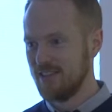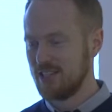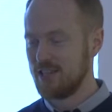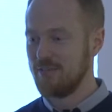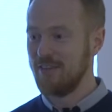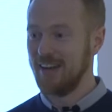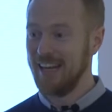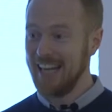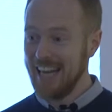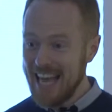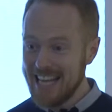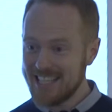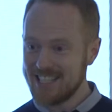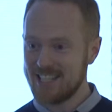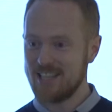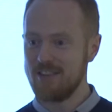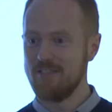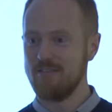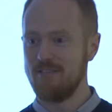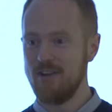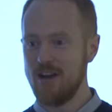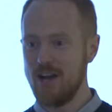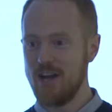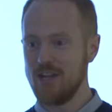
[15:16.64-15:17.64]
So for less
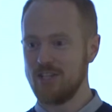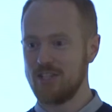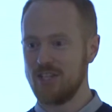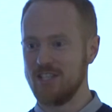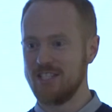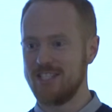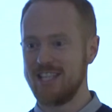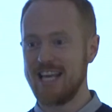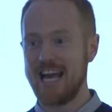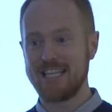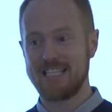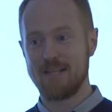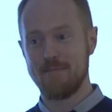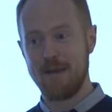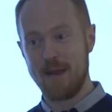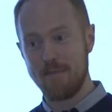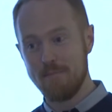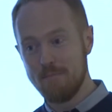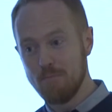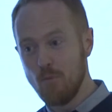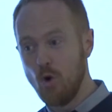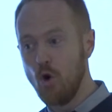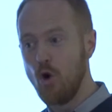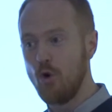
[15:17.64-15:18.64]
conversions, they actually
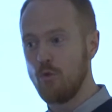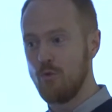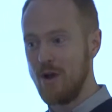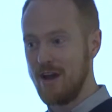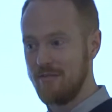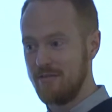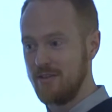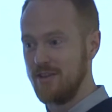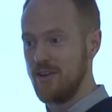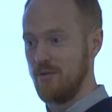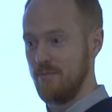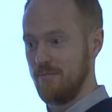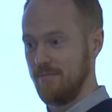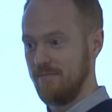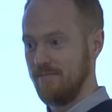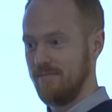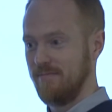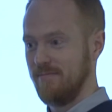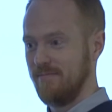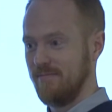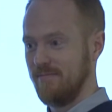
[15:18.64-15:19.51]
made more revenue.